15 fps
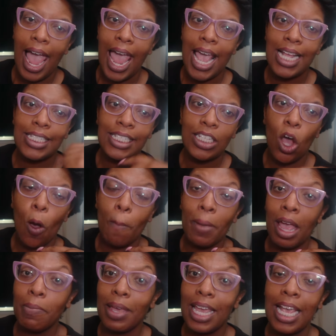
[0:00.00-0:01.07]
And so,
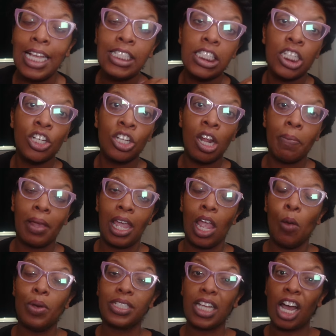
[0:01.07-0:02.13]
baby, he stood up and
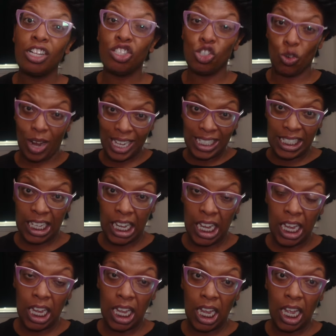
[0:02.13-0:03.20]
he was
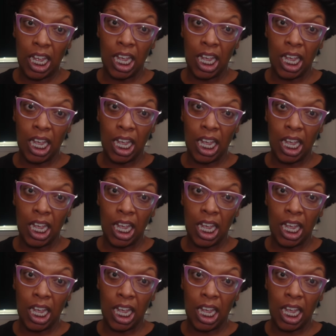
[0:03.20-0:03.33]
undressing